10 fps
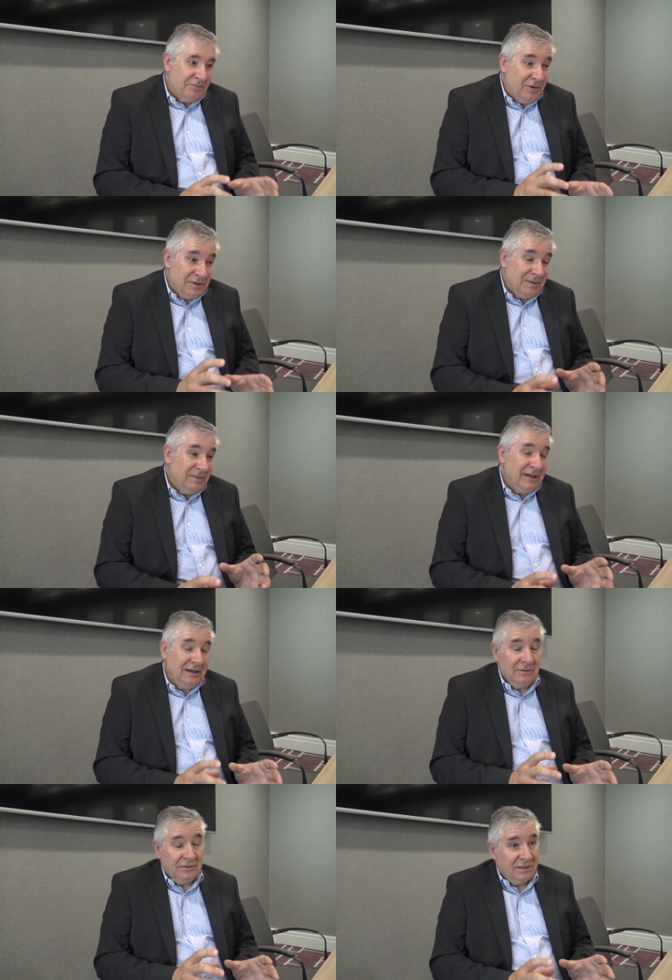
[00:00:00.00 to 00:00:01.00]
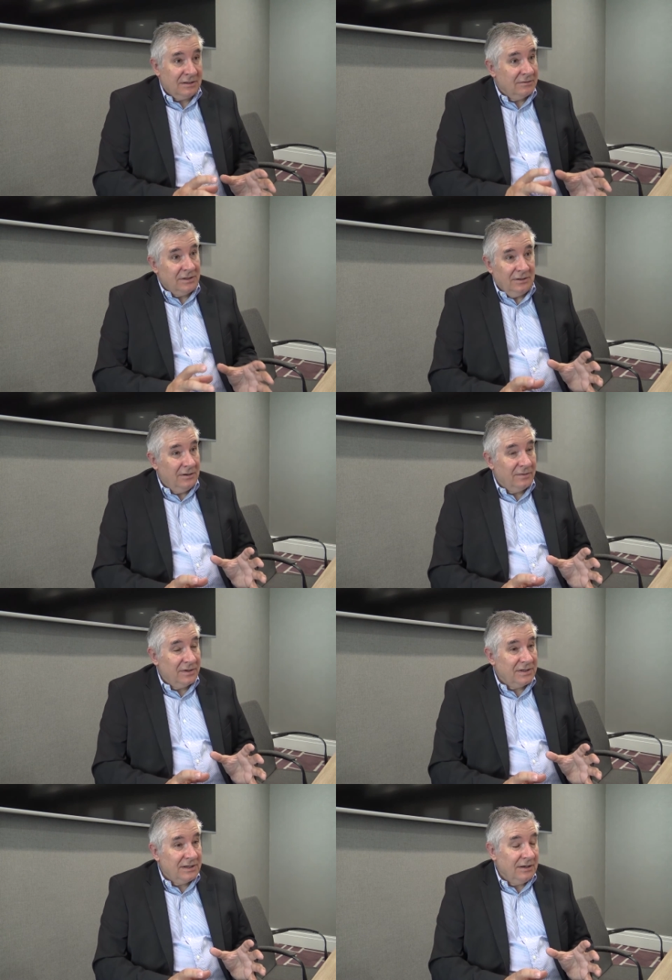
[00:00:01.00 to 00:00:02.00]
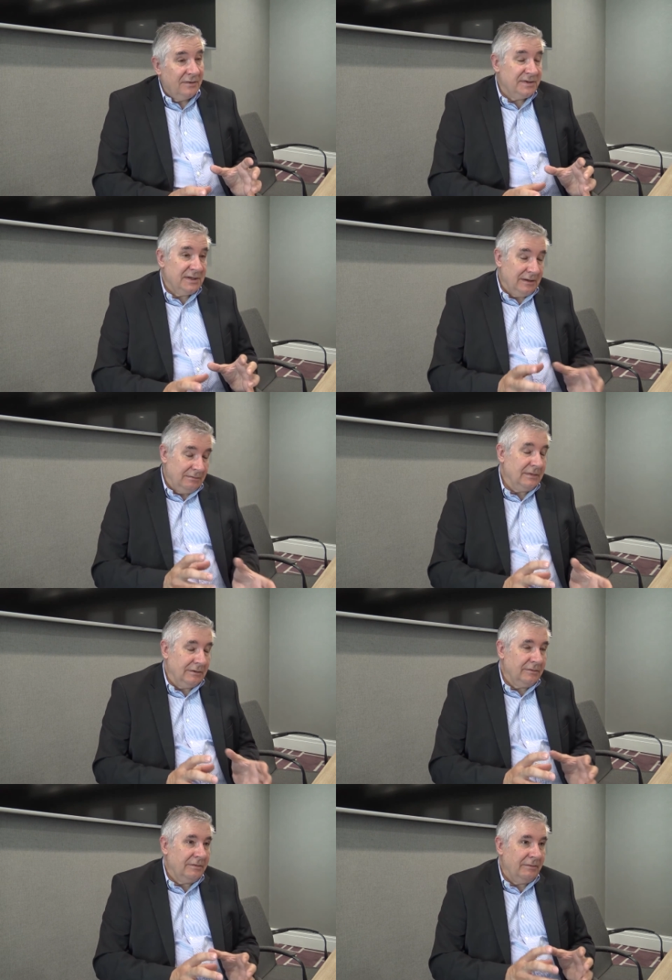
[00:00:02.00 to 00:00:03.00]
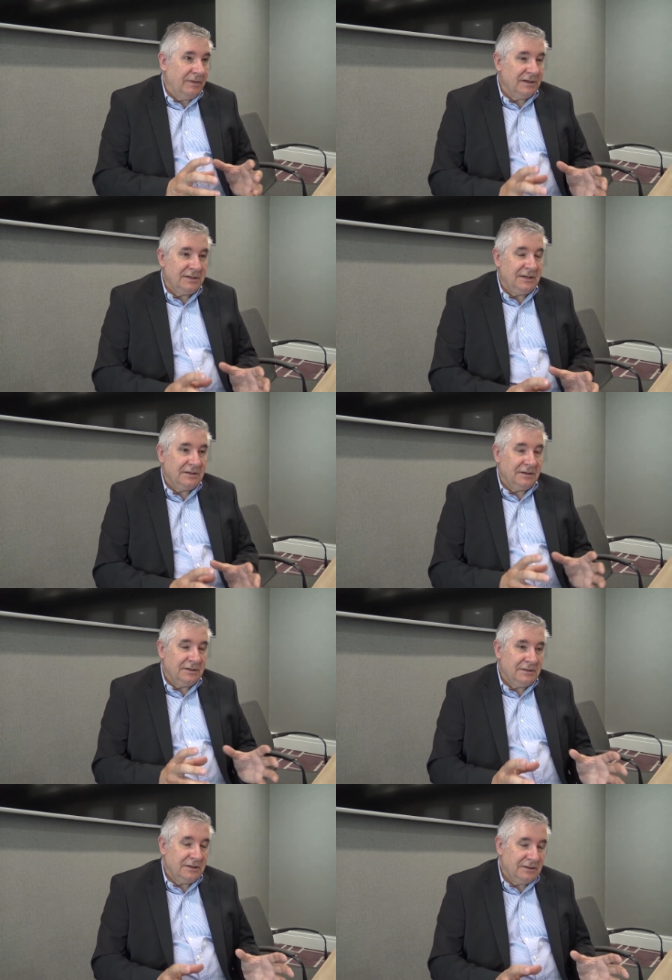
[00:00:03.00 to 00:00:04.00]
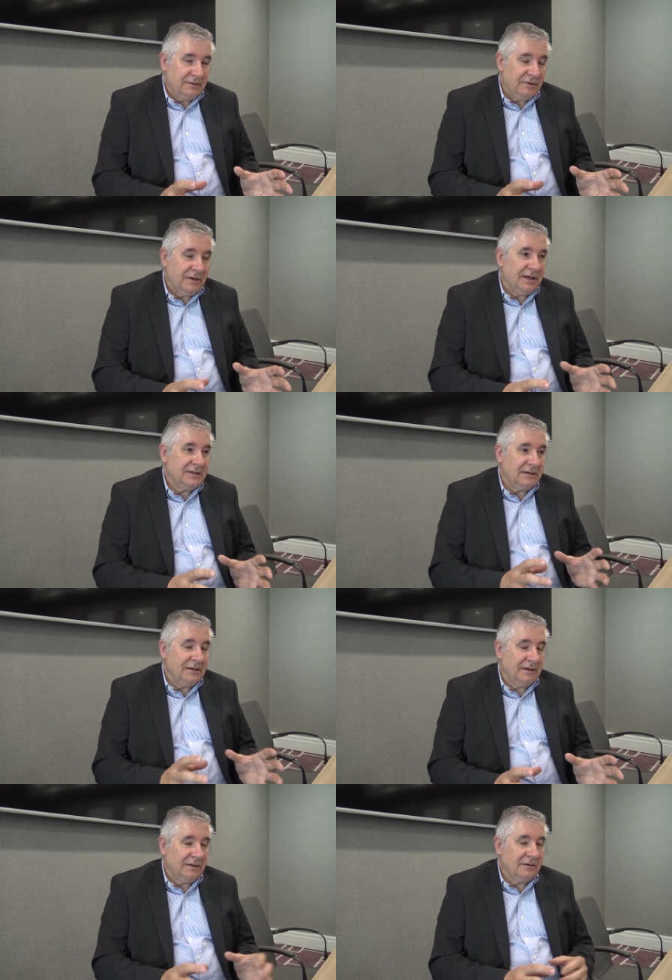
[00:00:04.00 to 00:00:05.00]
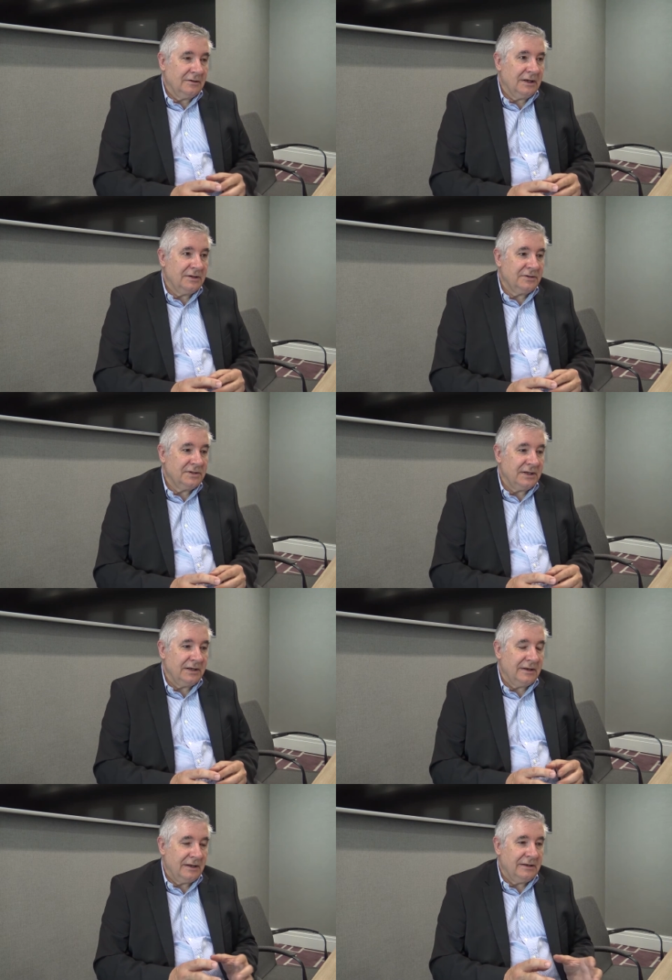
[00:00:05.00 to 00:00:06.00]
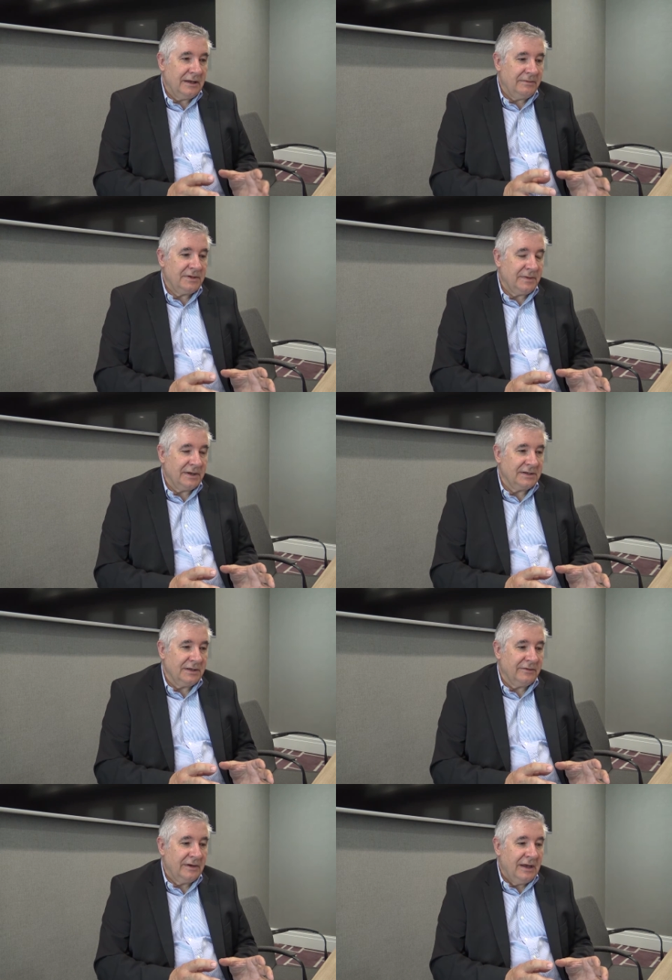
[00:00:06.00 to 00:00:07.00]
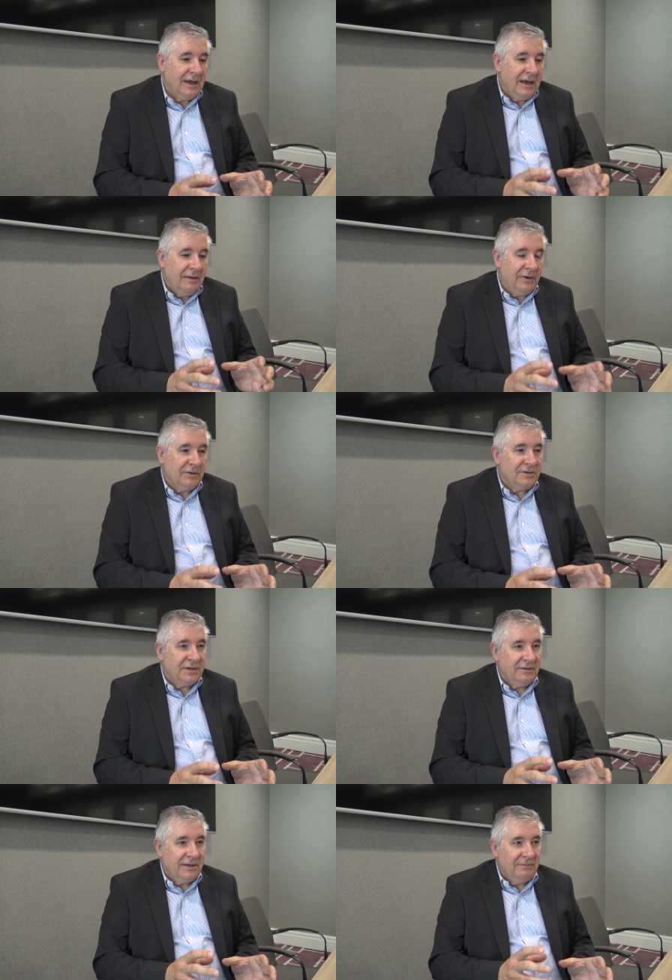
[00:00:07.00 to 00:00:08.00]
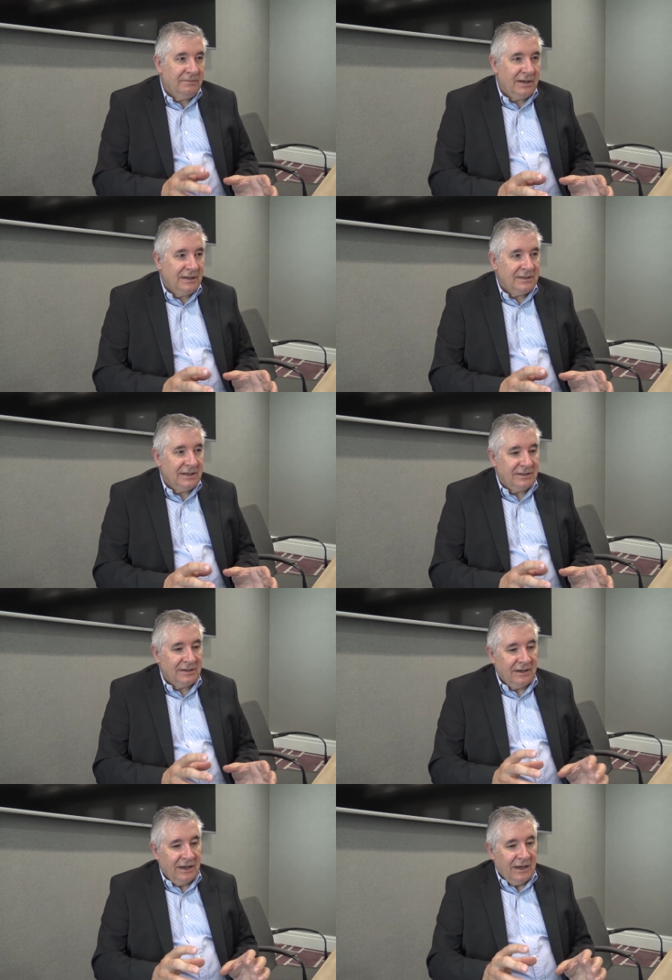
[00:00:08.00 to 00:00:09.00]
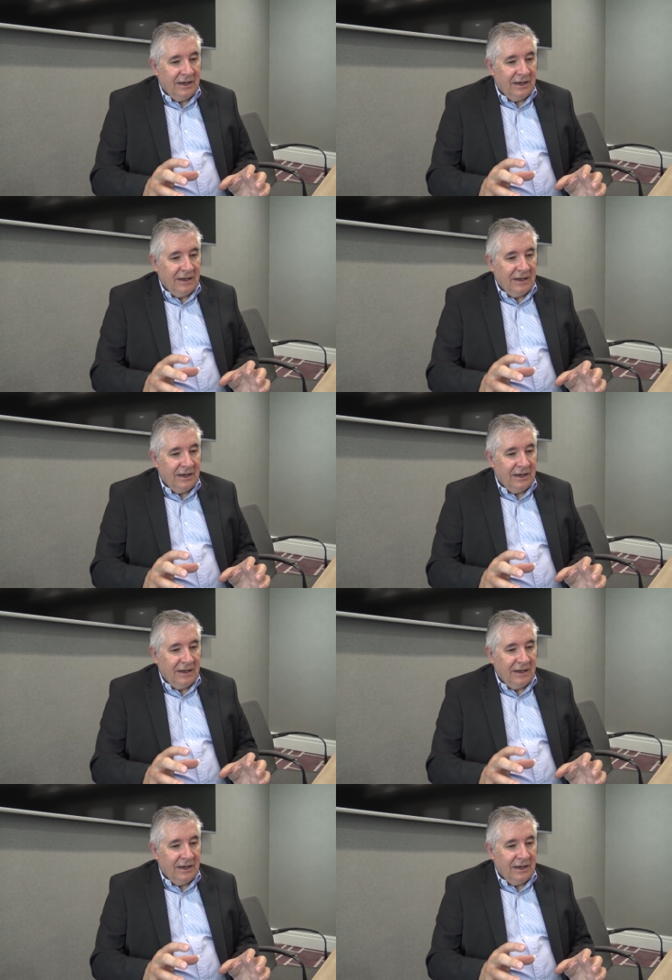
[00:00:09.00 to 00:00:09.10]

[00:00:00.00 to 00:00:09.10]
possibly good skills in numeracy, obviously ability to write and get good literacy in that perspective, but also the ability to